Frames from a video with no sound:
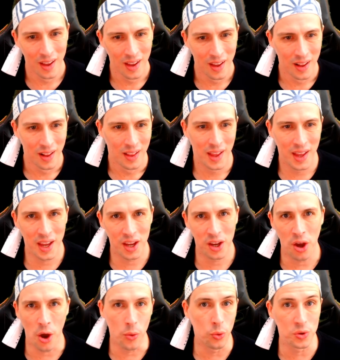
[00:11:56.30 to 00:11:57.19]
There you
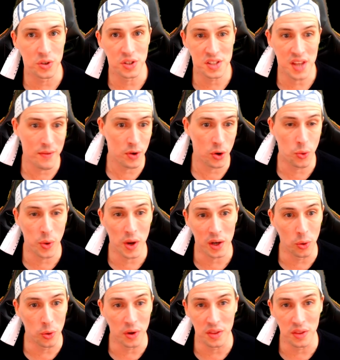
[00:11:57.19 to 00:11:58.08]
go. We'll just have a quick
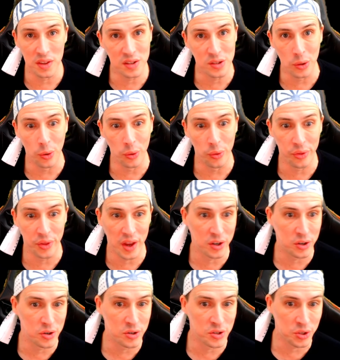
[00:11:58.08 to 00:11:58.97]
look at this little
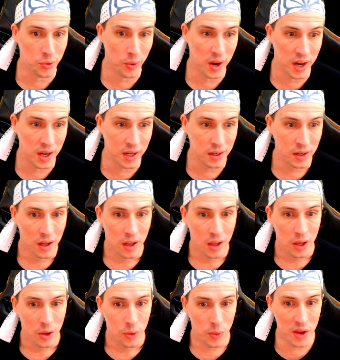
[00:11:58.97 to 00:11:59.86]
thank you screen.
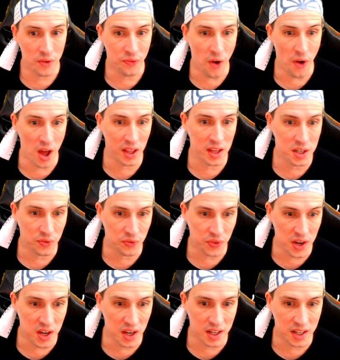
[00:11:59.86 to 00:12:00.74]
We have finally
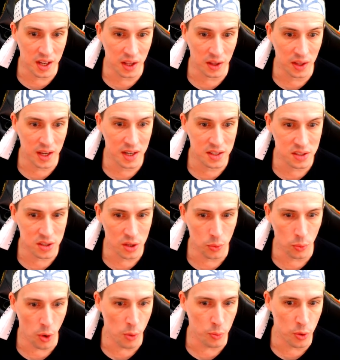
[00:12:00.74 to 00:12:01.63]
defeated Achilles. The
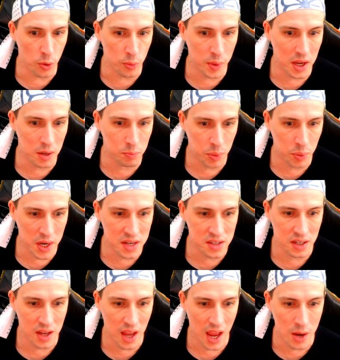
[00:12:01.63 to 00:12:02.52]
world will be in peace
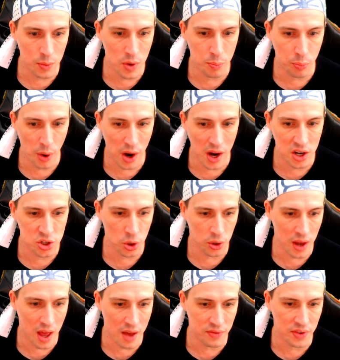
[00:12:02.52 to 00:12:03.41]
again. We praise your
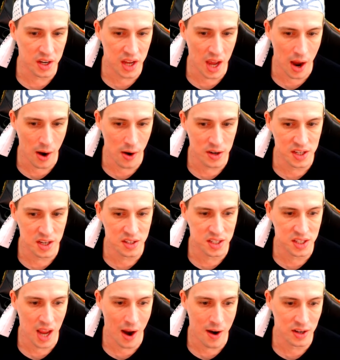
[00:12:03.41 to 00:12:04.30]
love and courage that has
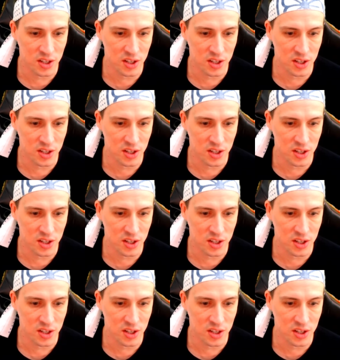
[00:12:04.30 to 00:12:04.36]
carried us